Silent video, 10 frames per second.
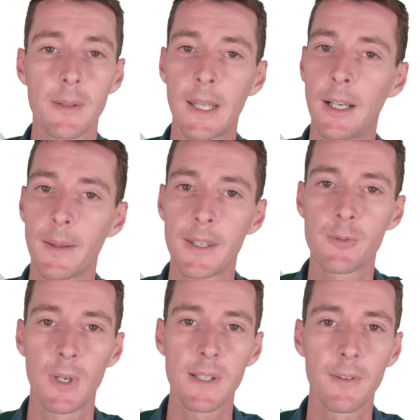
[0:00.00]
Now, these
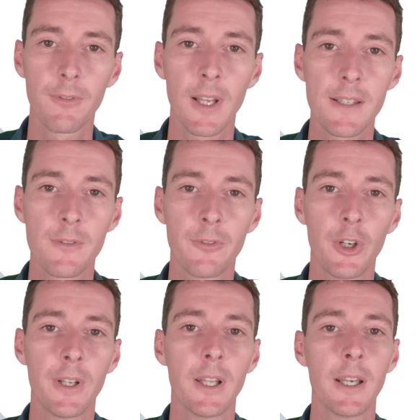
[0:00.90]
racing flats are
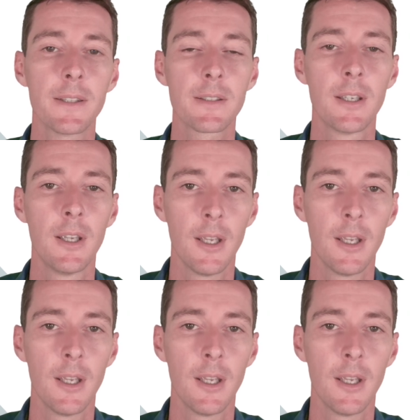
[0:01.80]
very light,